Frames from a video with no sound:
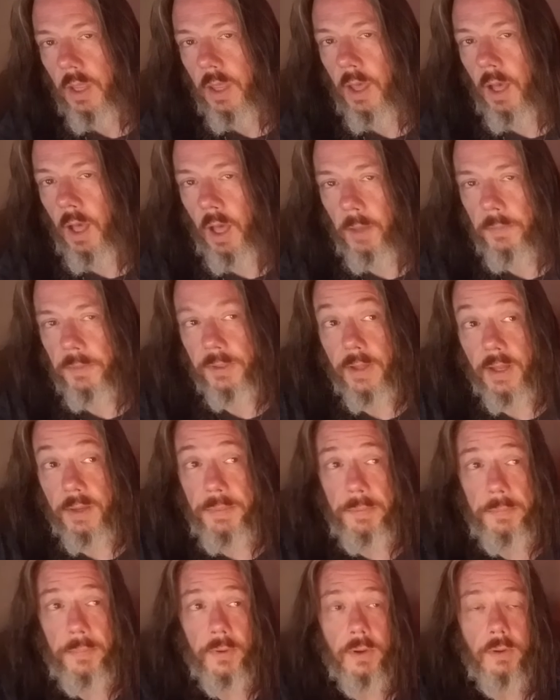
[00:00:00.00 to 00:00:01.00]
A lot of
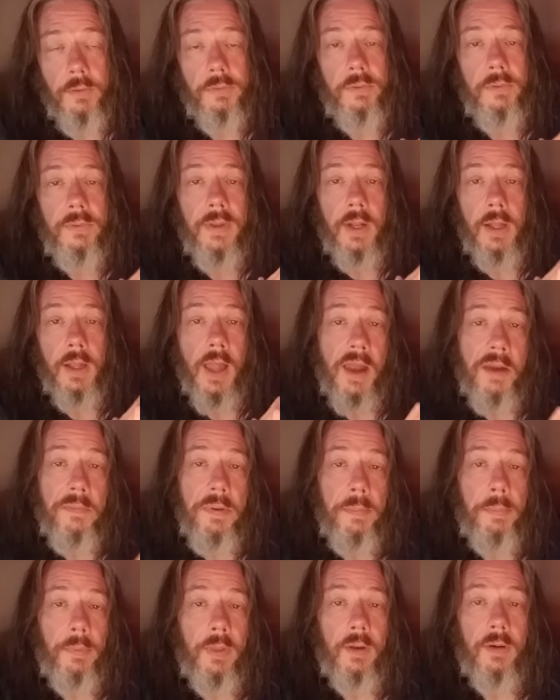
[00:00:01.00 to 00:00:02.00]
people go through that. A lot of
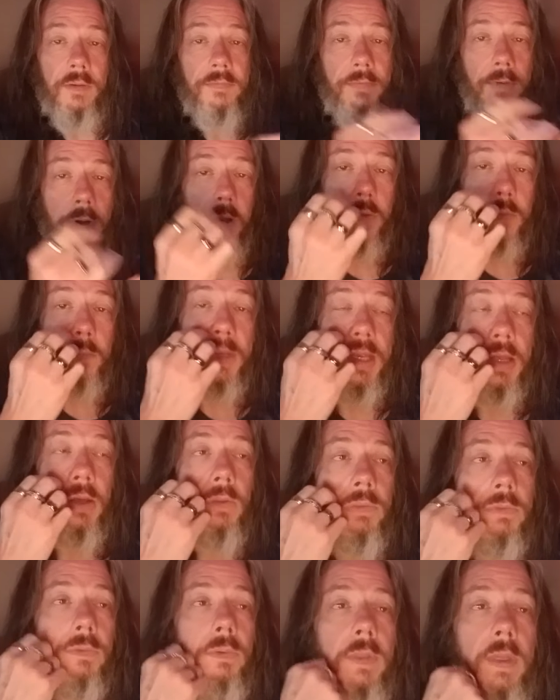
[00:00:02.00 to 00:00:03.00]
people that are following me go
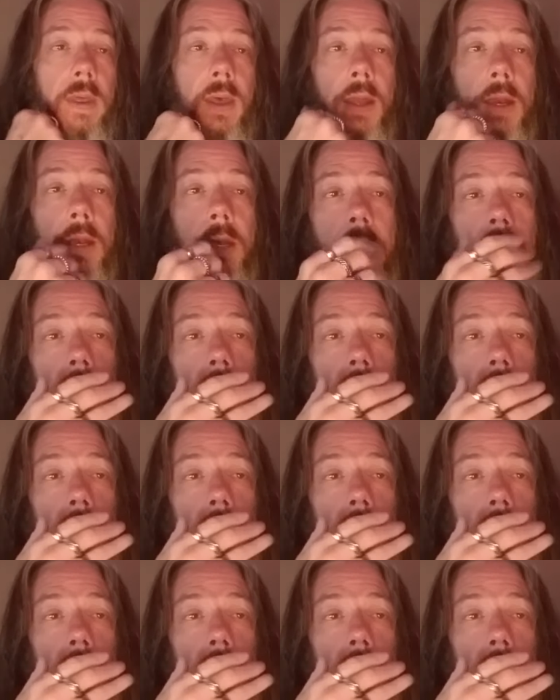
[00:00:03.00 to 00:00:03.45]
through that.